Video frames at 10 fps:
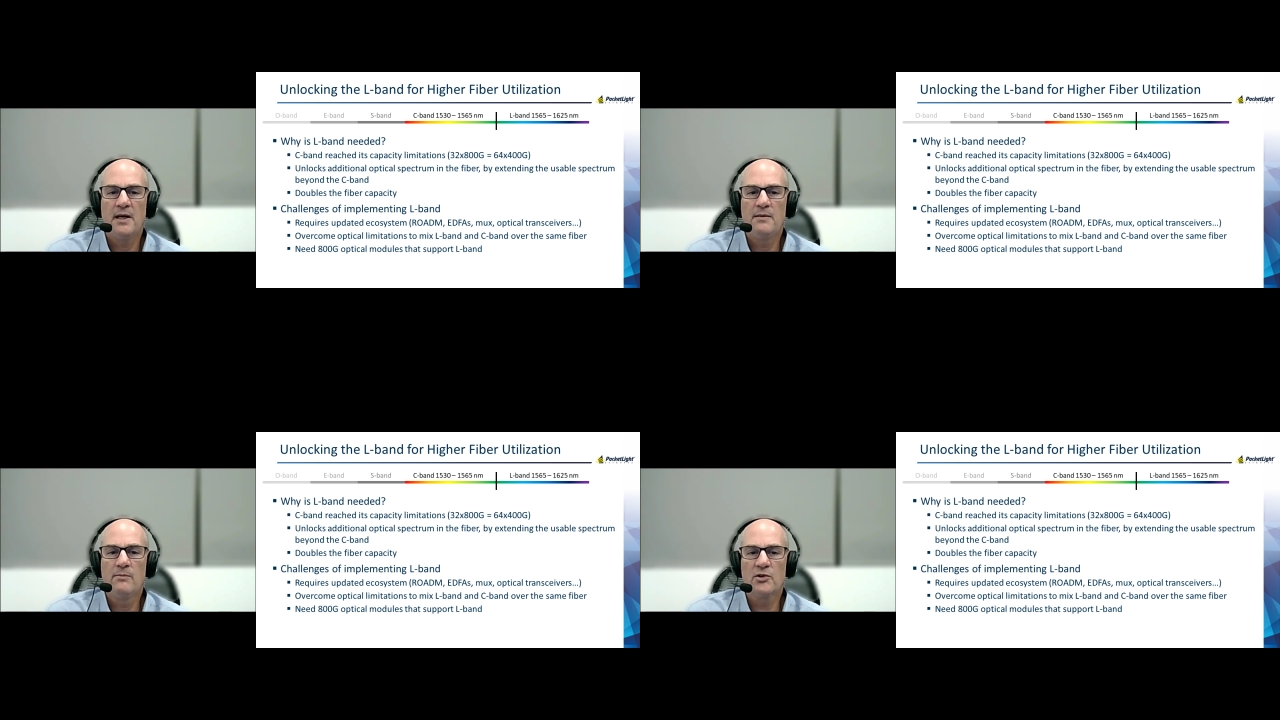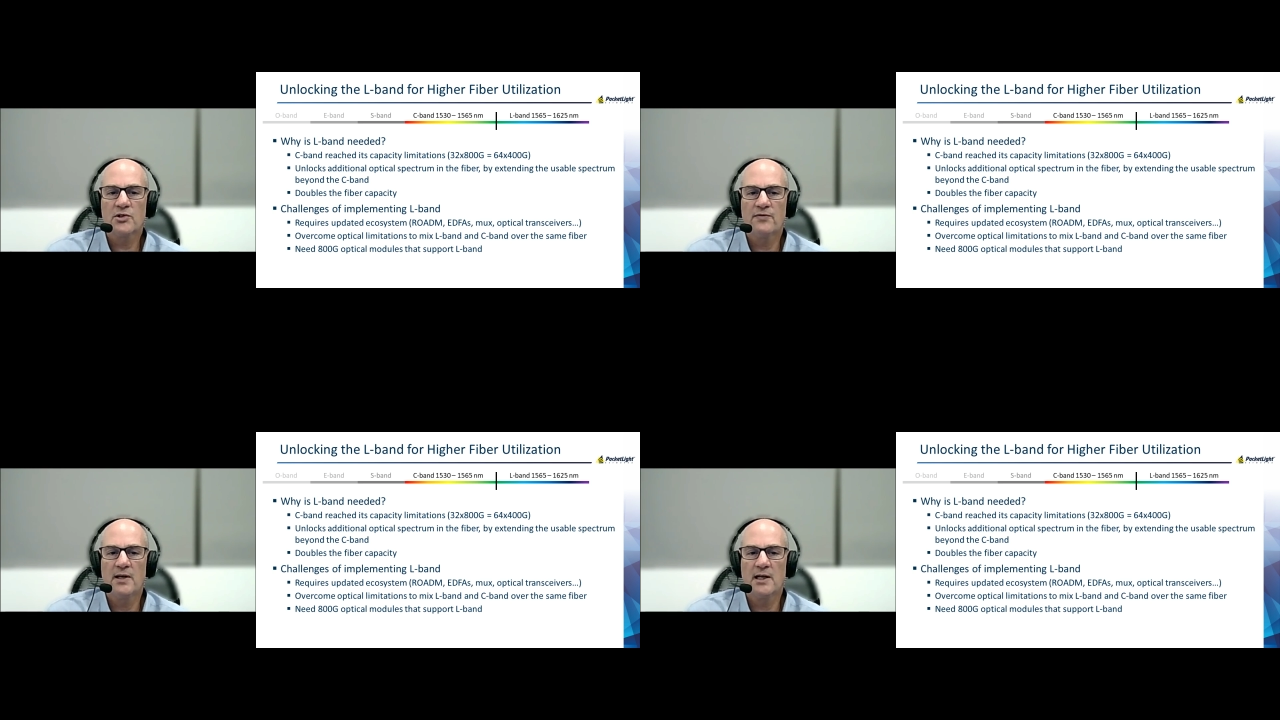in
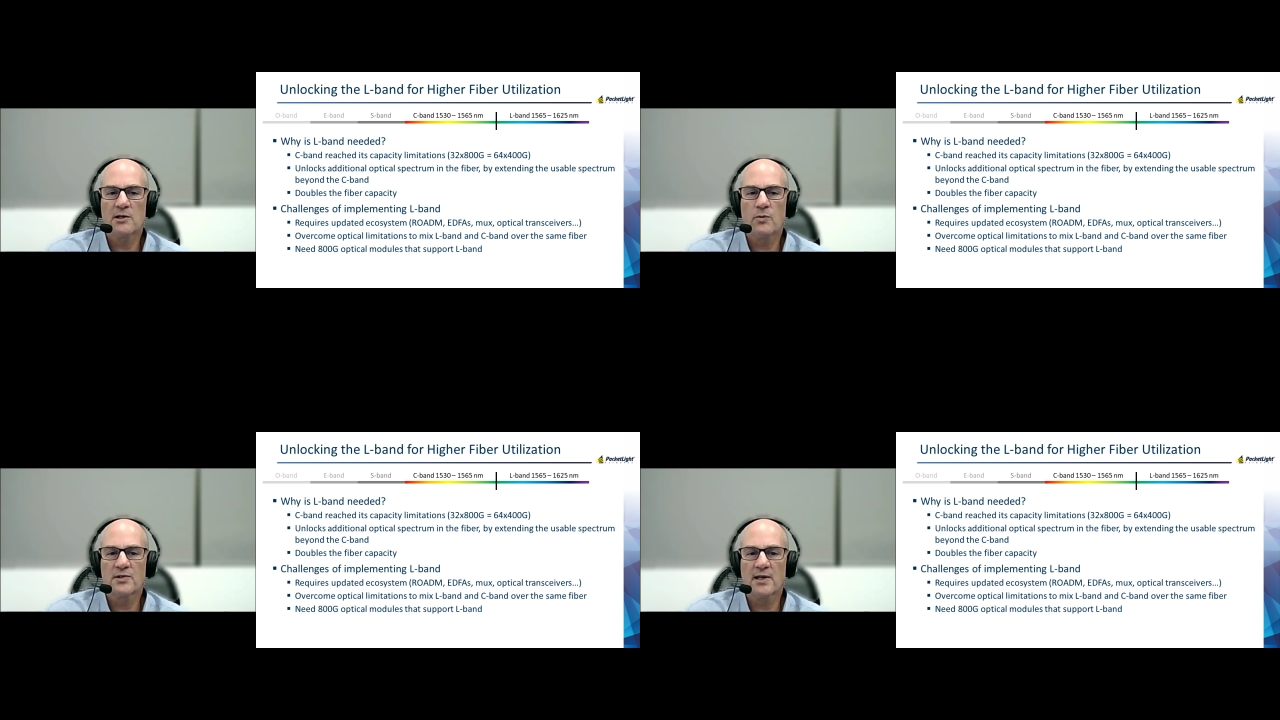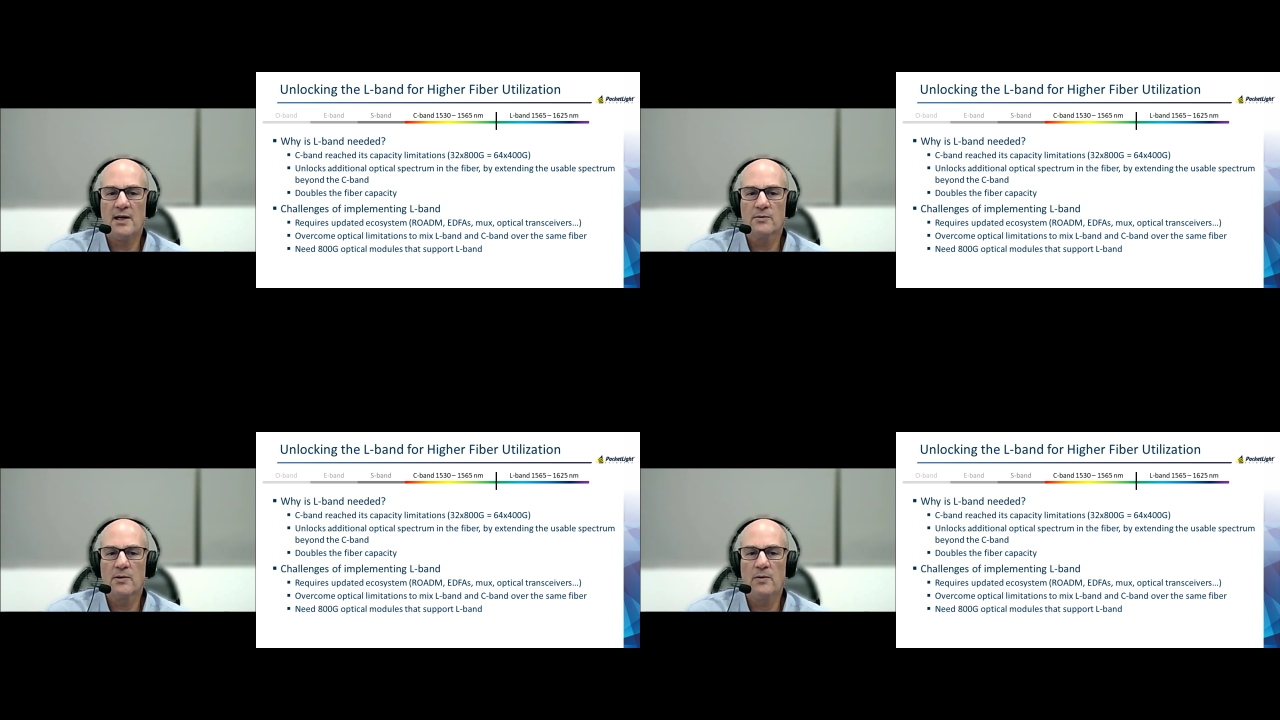most of the networks
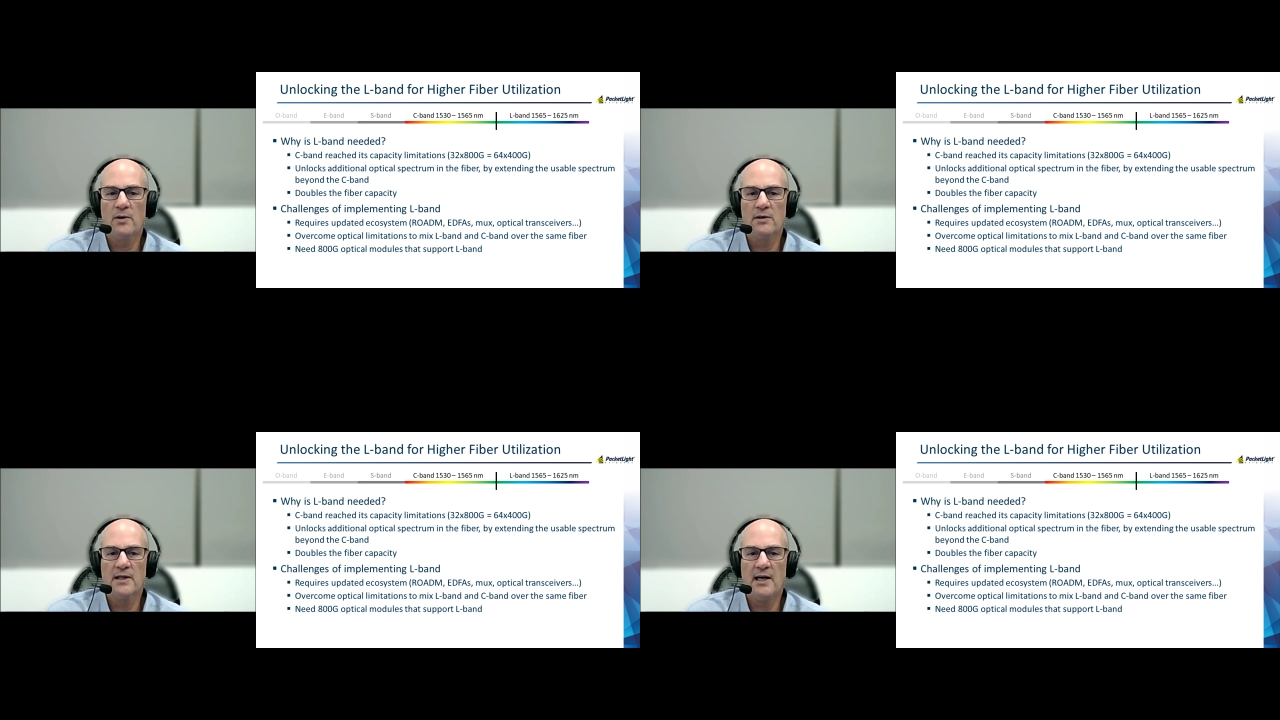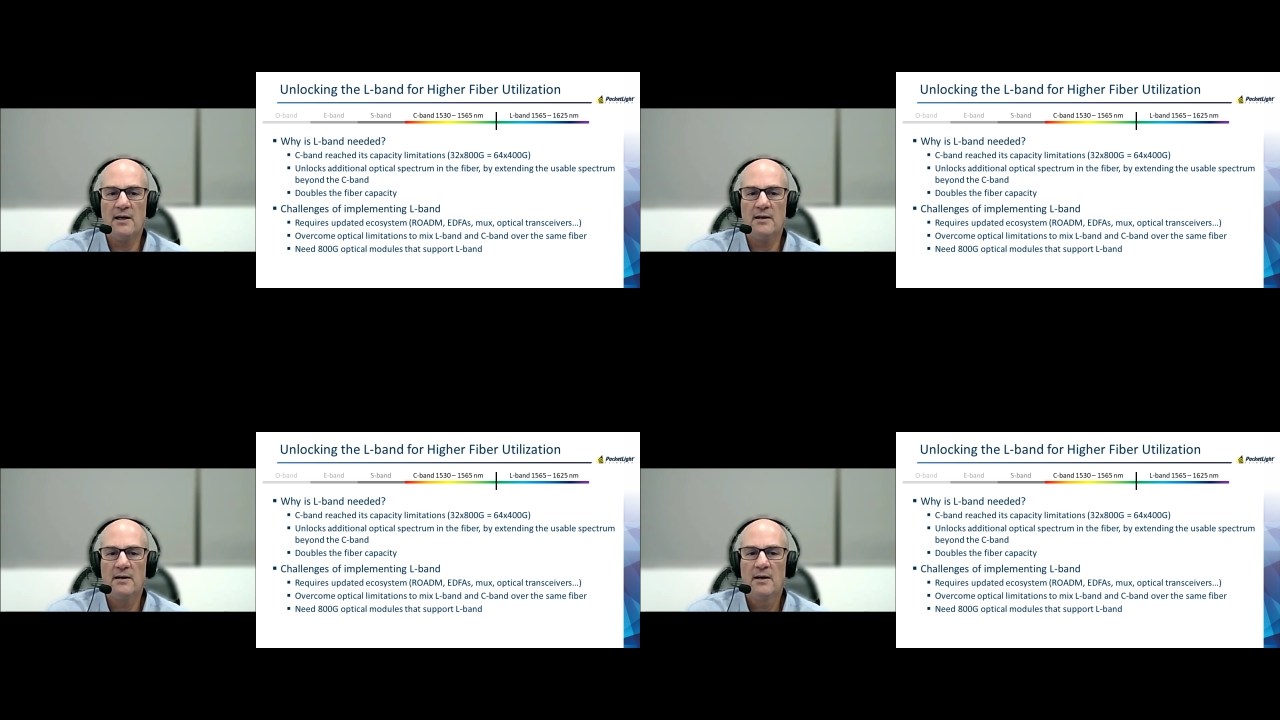around the world
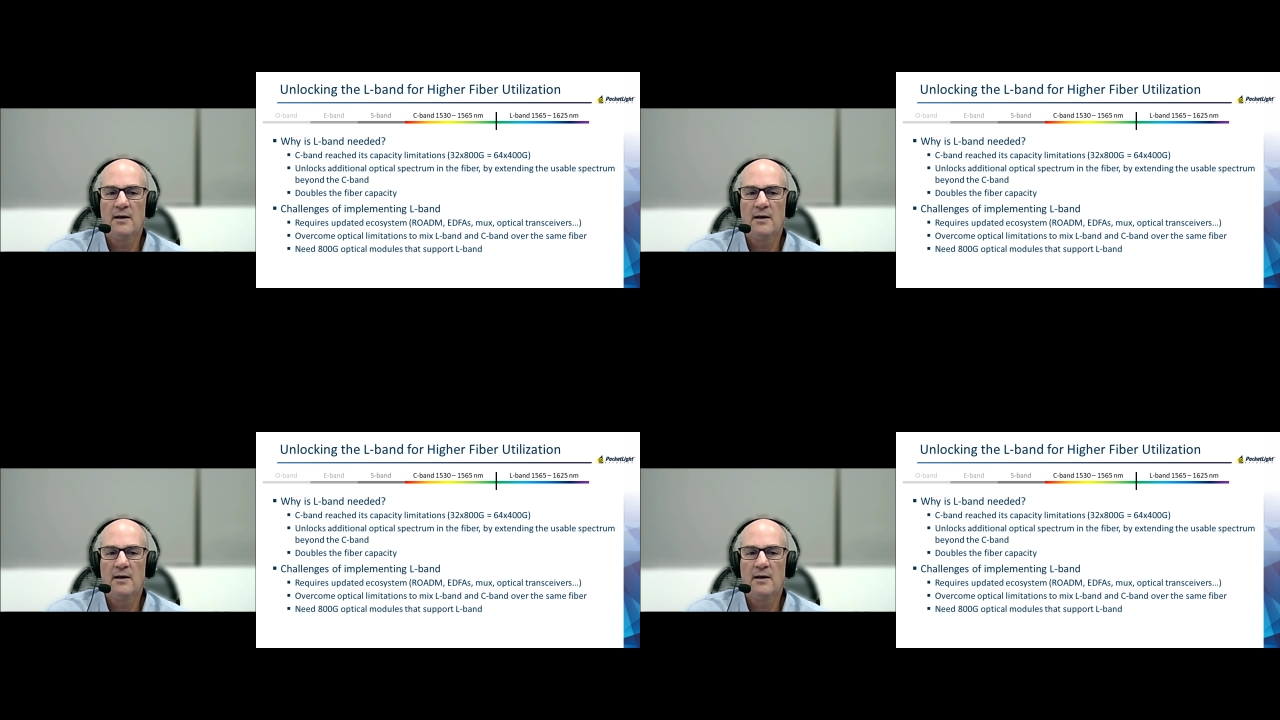are